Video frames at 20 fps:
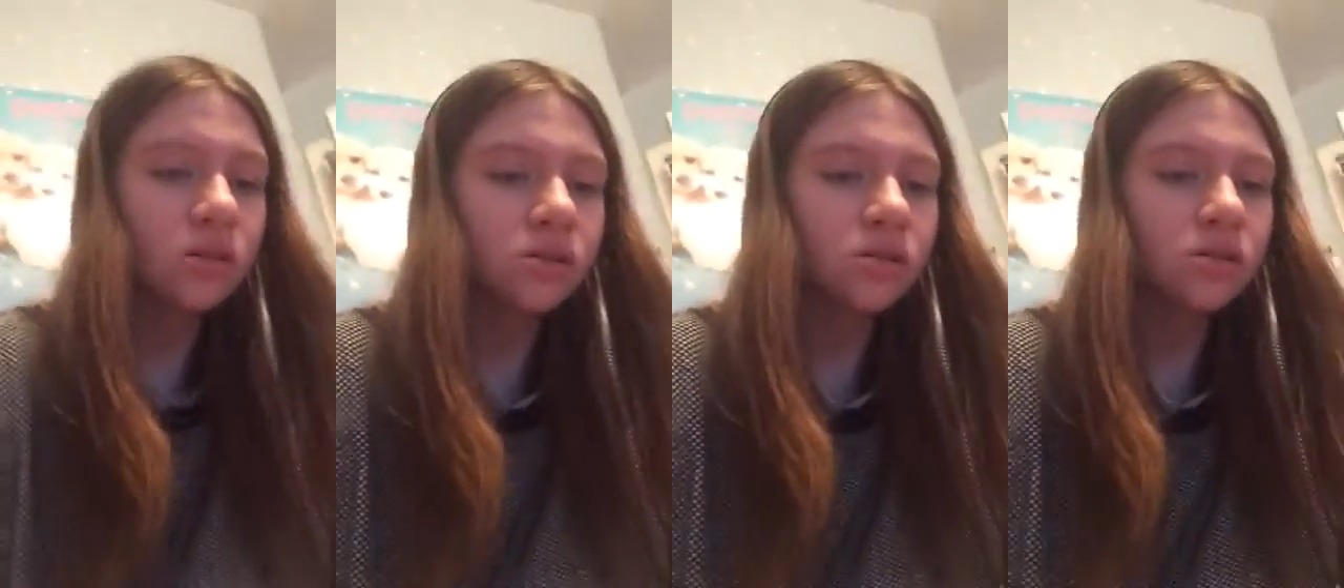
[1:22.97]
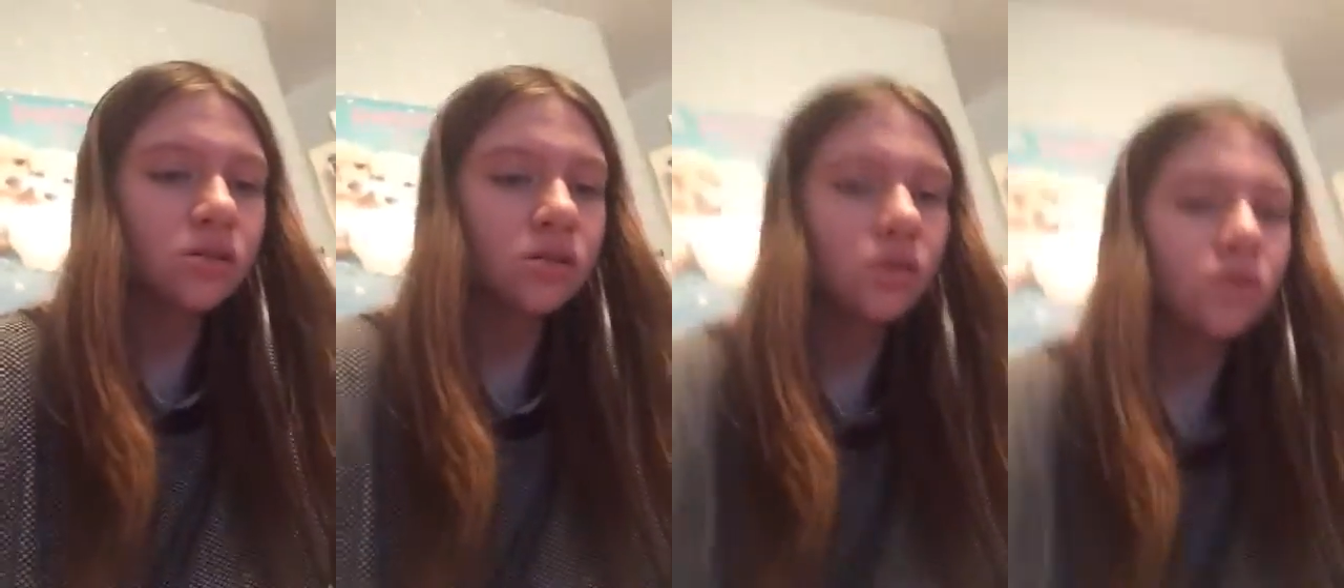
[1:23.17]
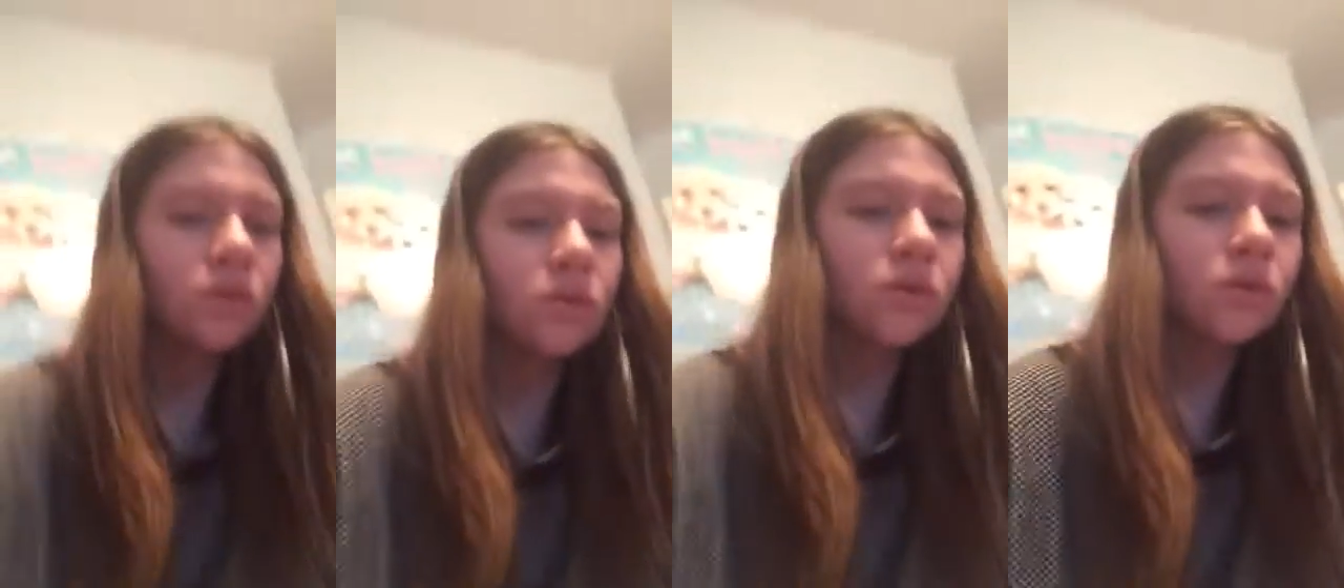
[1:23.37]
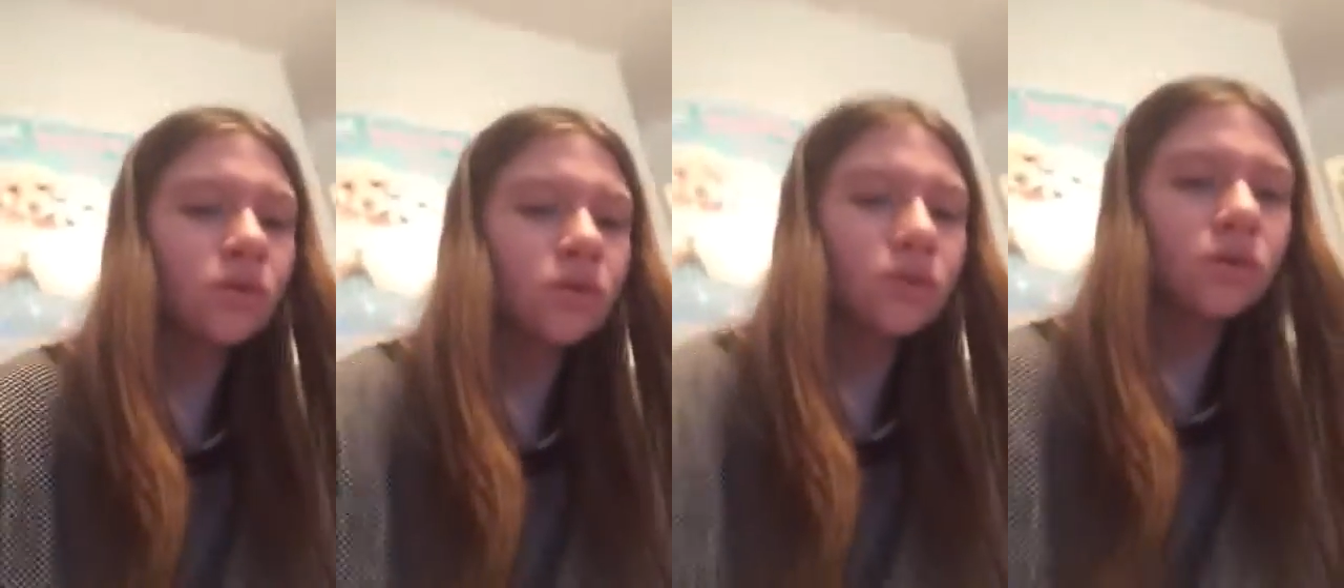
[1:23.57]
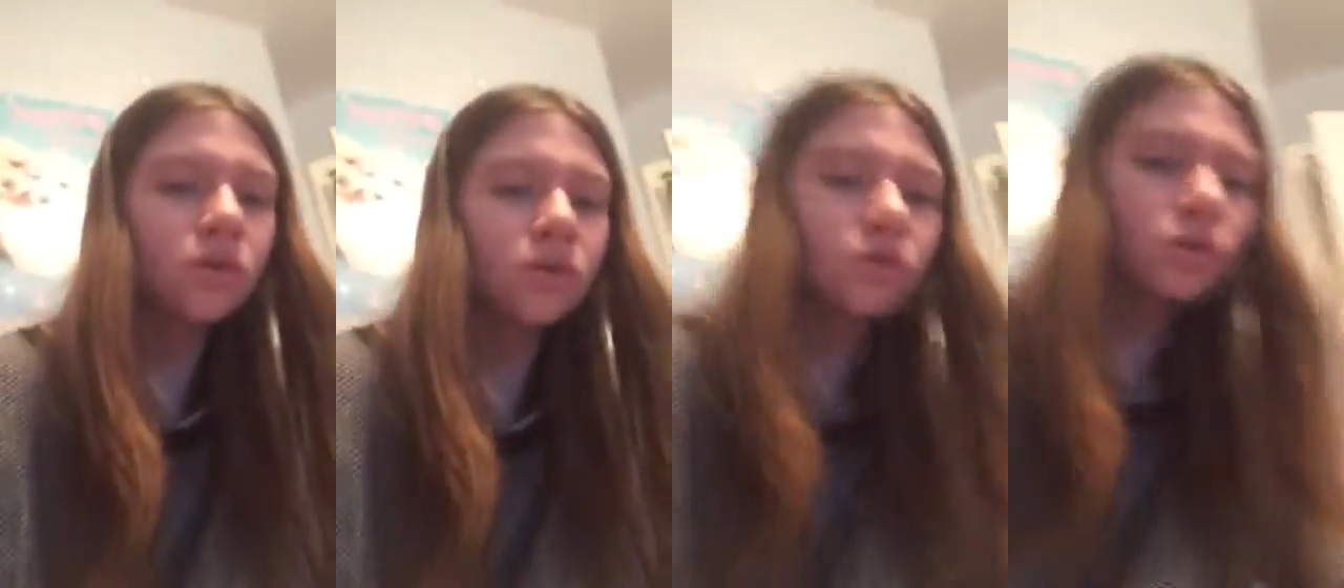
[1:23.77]

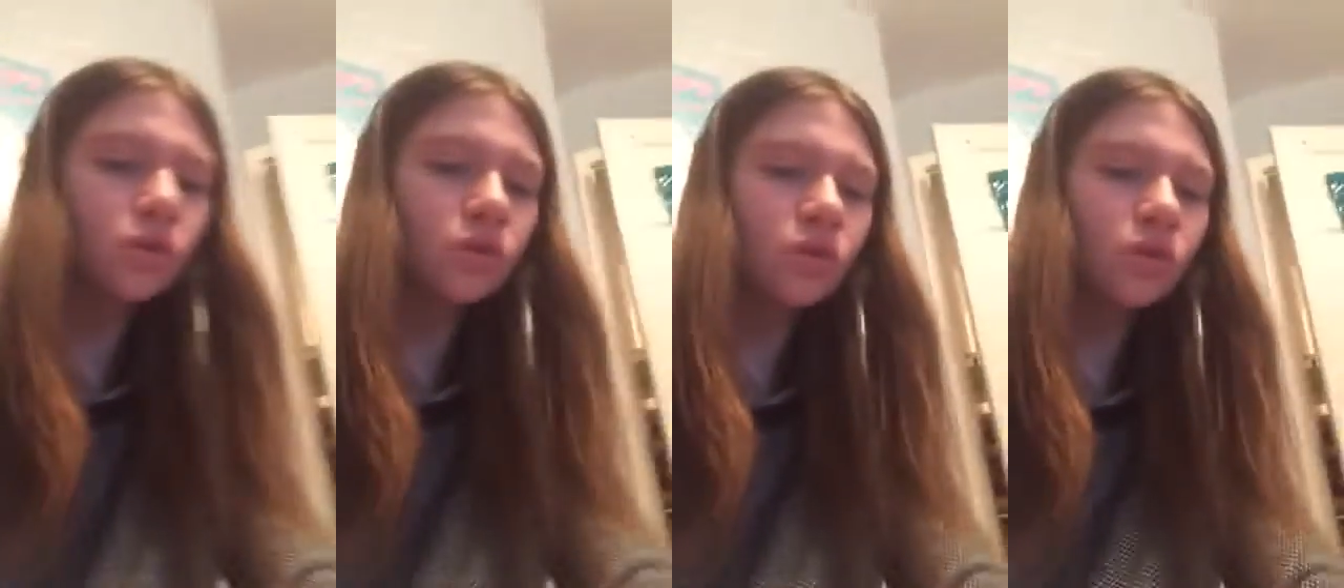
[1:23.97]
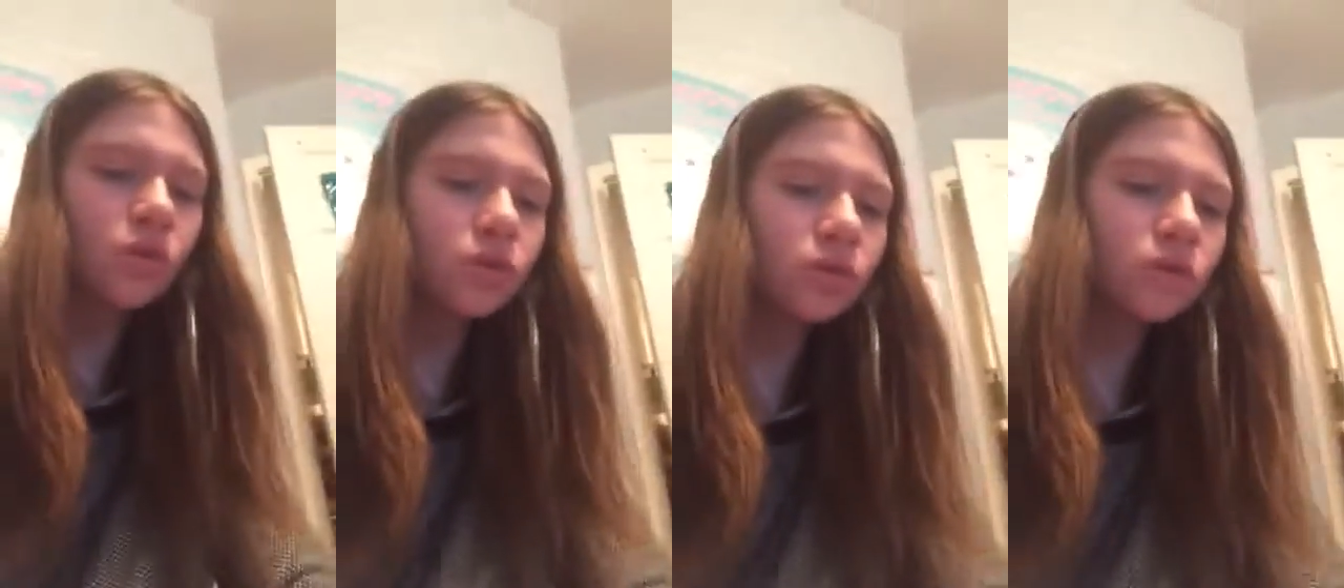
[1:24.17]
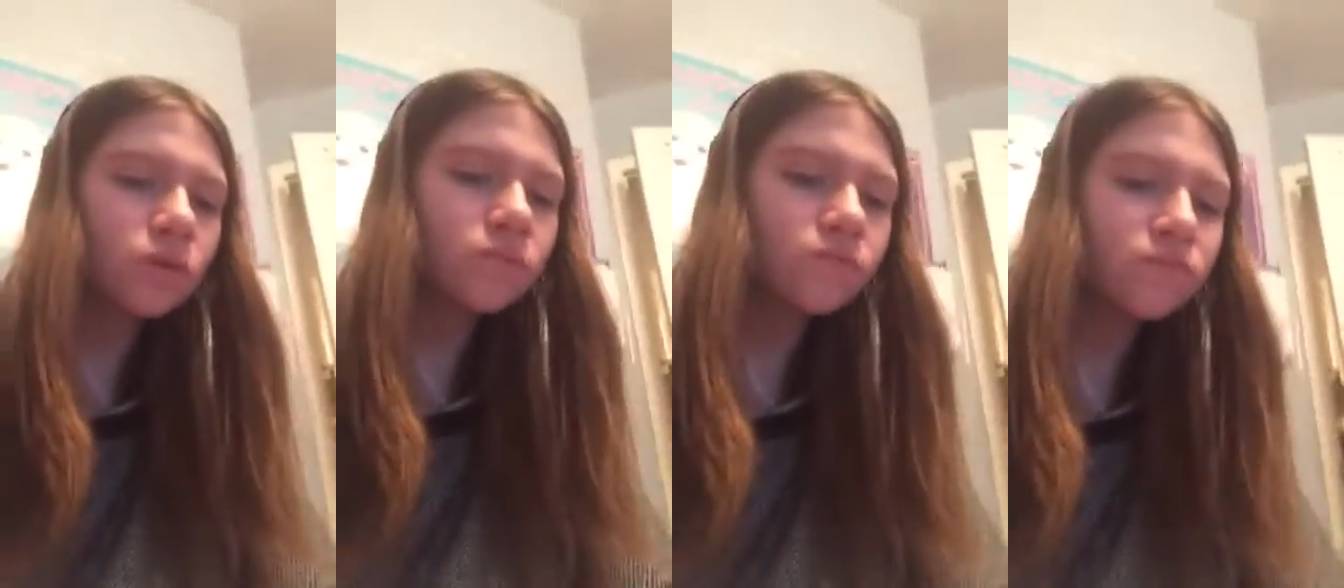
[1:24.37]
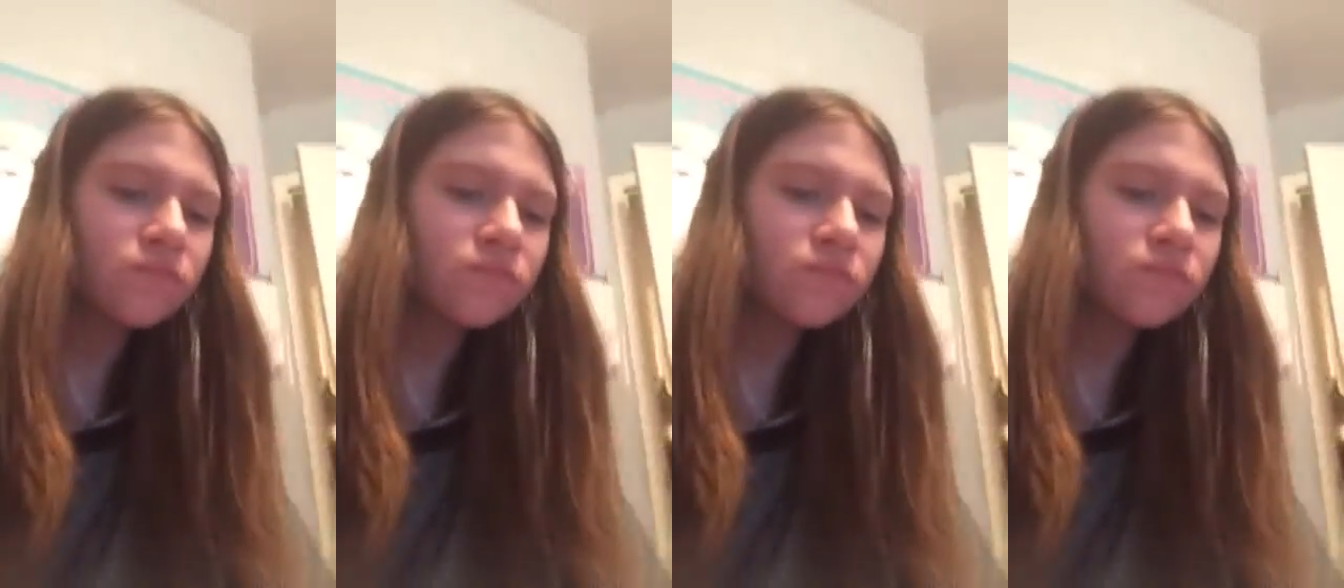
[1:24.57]
two.